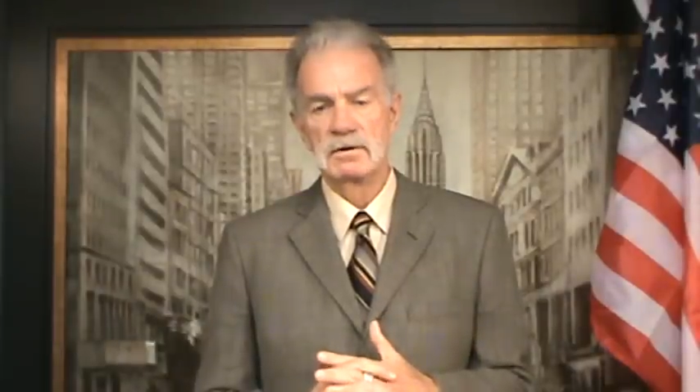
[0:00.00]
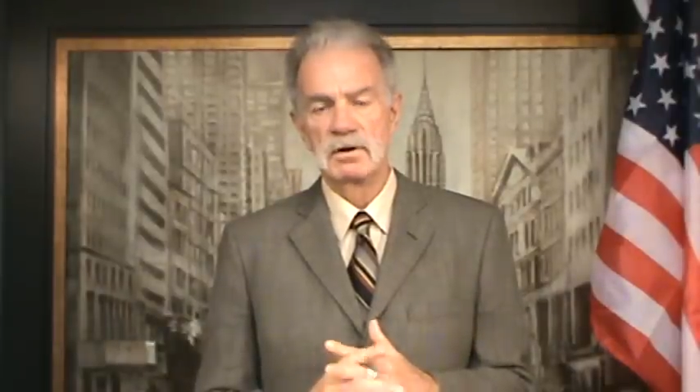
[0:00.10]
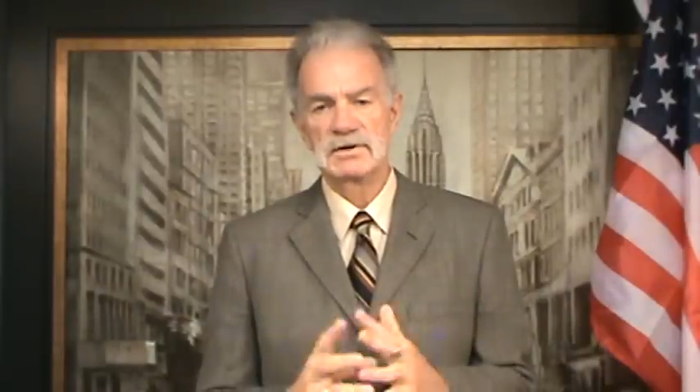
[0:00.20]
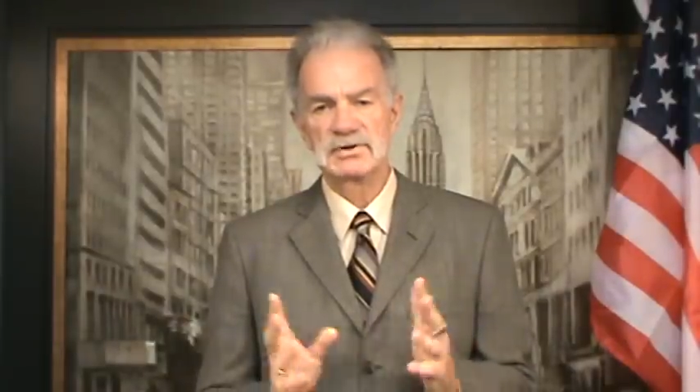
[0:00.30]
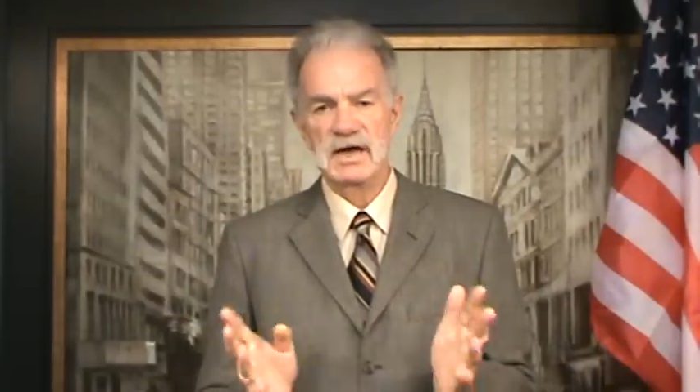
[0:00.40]

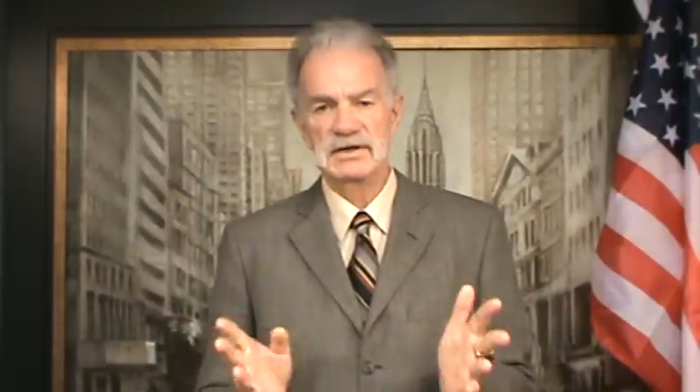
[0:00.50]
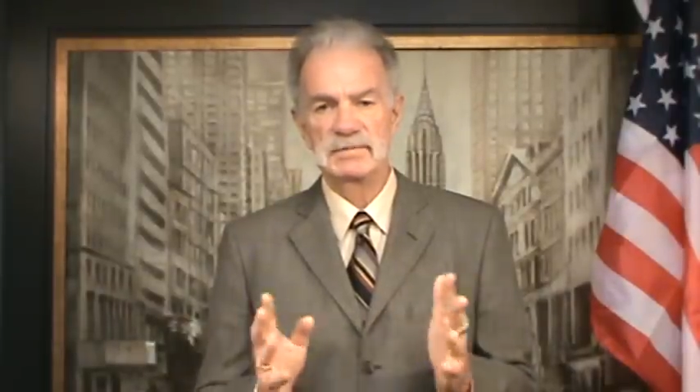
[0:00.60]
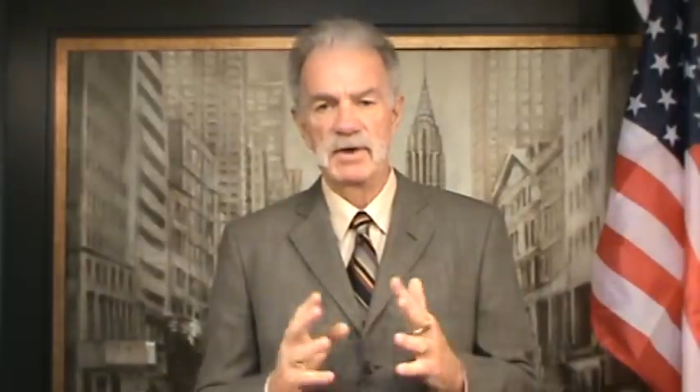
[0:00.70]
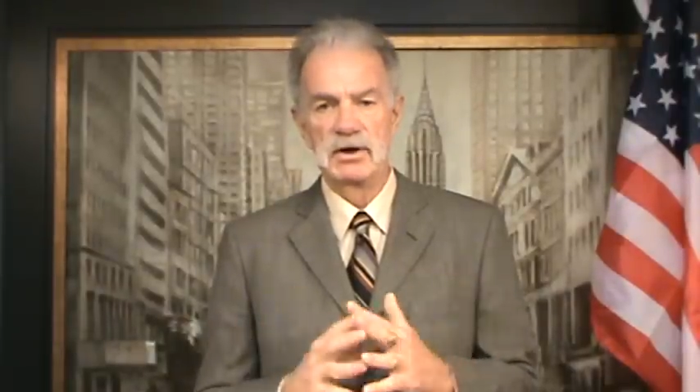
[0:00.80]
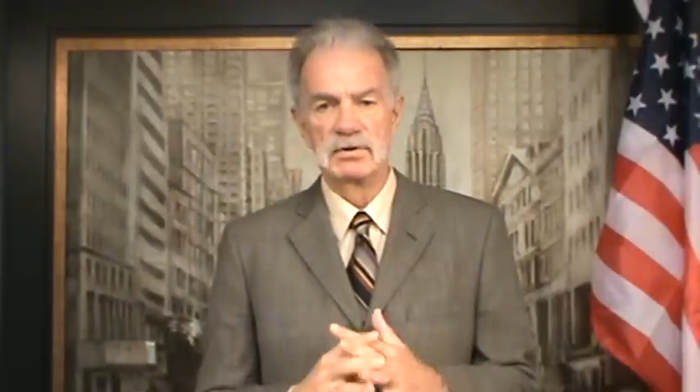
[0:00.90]
cost
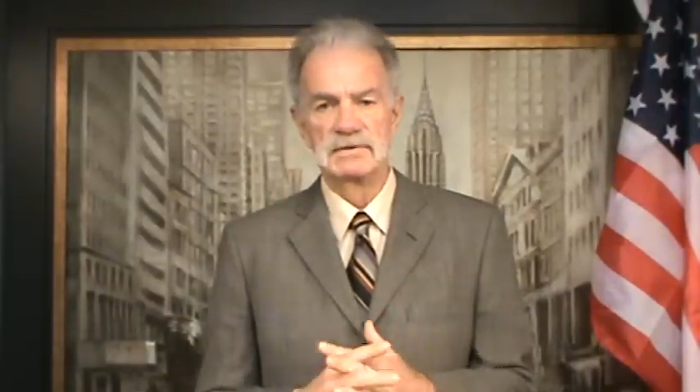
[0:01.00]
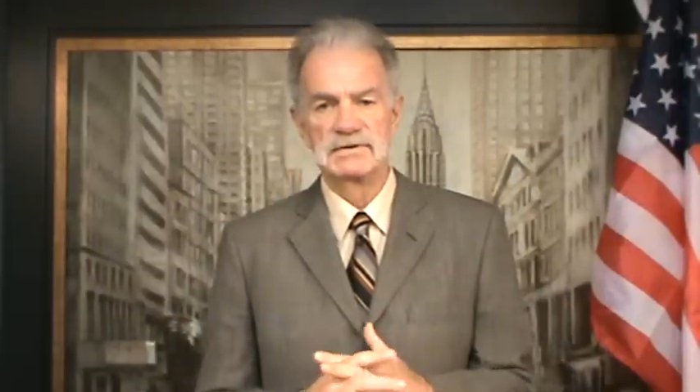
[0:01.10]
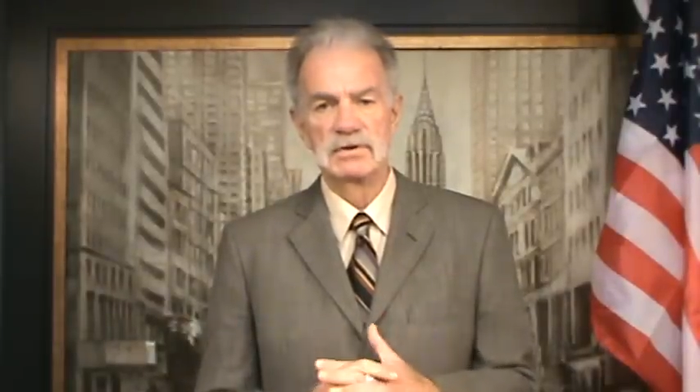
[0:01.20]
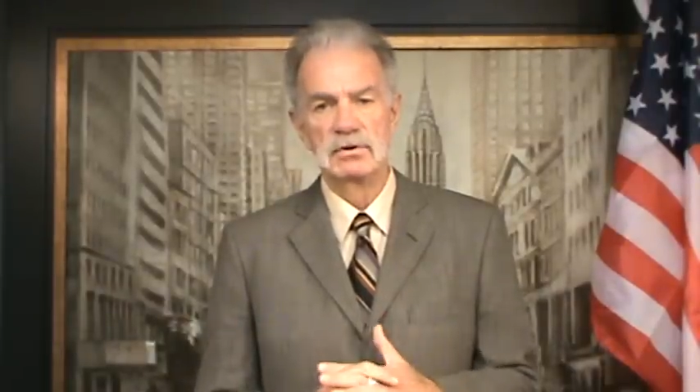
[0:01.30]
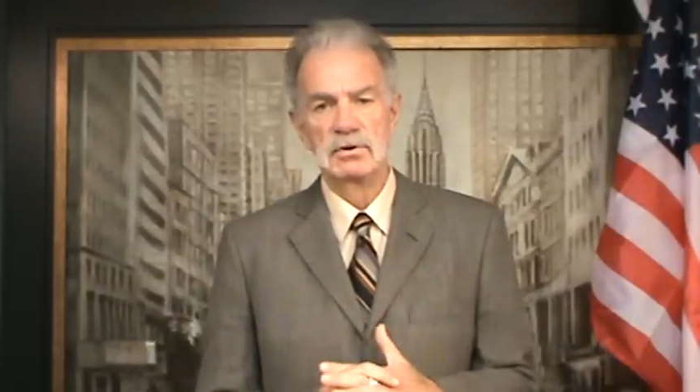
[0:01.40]
taxpayers